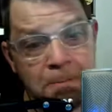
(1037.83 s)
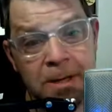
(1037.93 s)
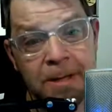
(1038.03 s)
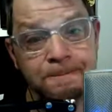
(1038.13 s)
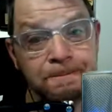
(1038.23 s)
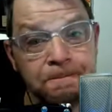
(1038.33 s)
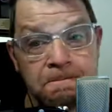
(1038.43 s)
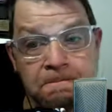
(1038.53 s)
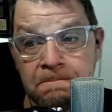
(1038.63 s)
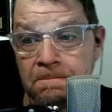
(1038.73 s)
But
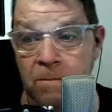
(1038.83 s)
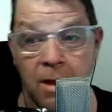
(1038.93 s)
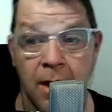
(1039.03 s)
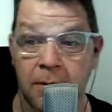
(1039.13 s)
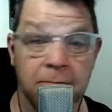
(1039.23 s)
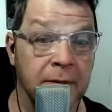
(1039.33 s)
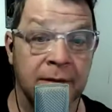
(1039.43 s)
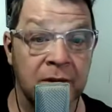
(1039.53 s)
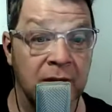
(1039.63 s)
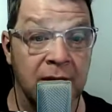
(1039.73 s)

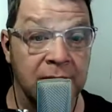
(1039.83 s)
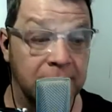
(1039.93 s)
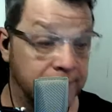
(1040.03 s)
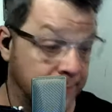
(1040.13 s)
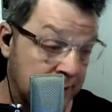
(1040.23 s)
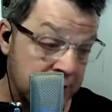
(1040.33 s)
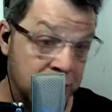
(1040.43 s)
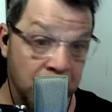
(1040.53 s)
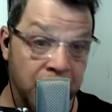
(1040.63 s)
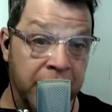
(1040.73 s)
if you love it,
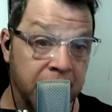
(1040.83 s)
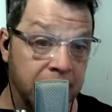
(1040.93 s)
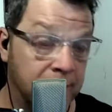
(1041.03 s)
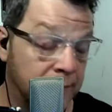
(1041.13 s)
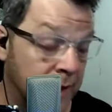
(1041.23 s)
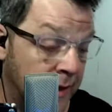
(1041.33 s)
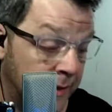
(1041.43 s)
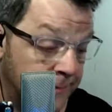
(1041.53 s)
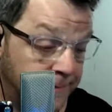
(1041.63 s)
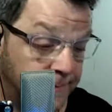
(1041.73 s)
enjoy it.
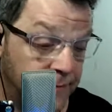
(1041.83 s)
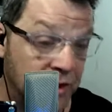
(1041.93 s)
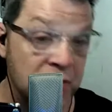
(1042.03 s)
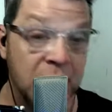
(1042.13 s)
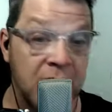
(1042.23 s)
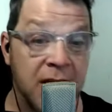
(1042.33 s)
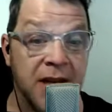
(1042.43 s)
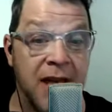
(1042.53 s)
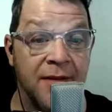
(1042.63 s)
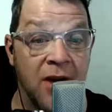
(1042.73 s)
You can
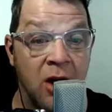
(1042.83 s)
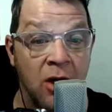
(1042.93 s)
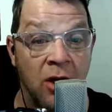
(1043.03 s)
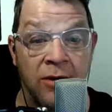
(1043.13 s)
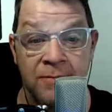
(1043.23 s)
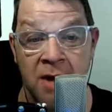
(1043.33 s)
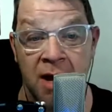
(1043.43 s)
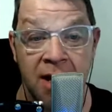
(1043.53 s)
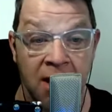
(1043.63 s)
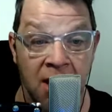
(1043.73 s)
actually have all of
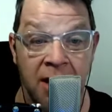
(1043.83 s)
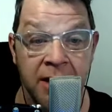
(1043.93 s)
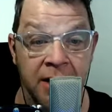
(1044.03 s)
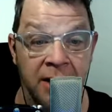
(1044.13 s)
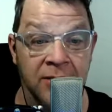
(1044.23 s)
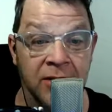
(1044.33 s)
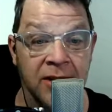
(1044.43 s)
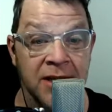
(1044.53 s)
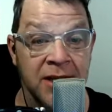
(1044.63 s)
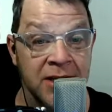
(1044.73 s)
my allotted
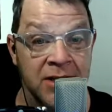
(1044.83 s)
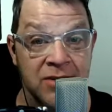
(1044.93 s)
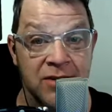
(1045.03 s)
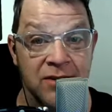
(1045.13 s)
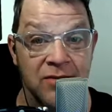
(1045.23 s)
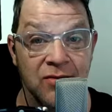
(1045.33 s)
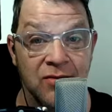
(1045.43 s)
liver and onions.